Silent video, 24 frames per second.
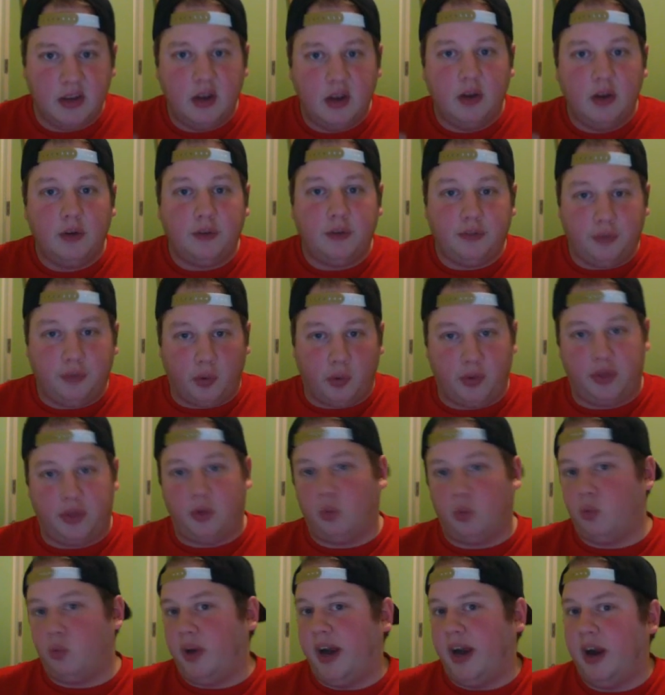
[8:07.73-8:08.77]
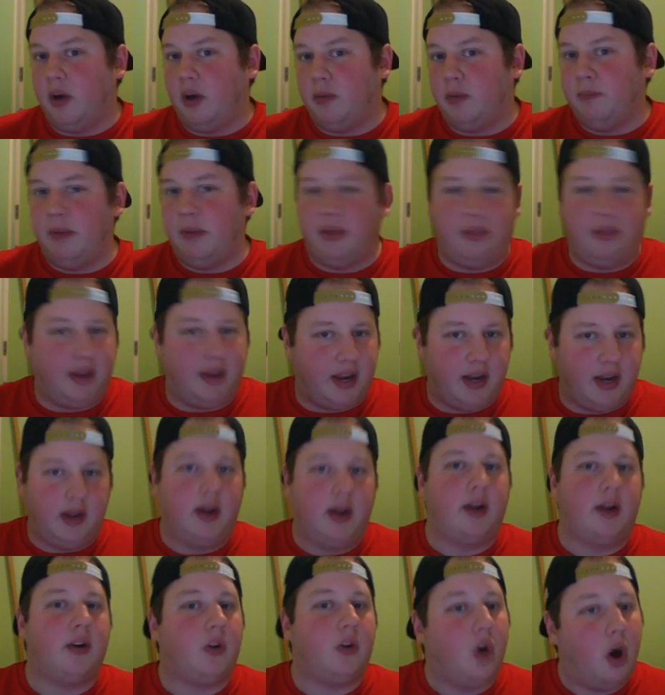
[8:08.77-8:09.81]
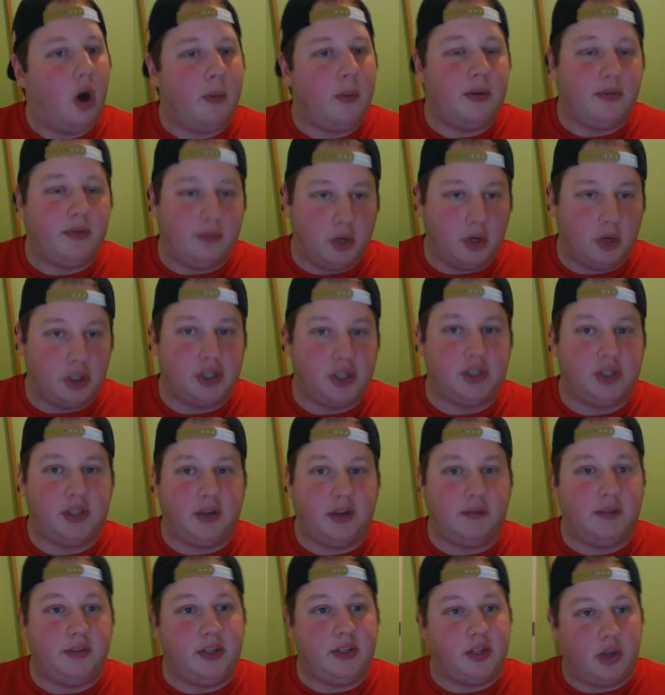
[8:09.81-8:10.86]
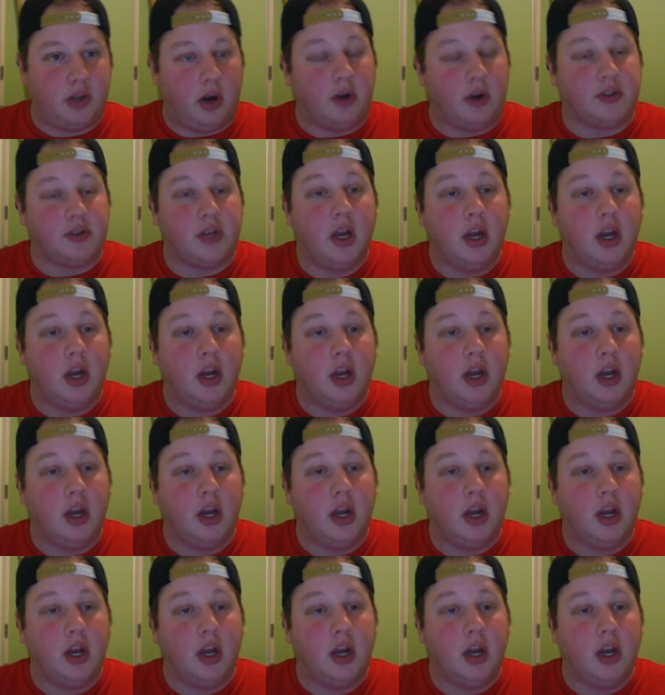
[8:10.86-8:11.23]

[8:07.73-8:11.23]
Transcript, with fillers: for the rare, mythic, and uncommon versions of these cards.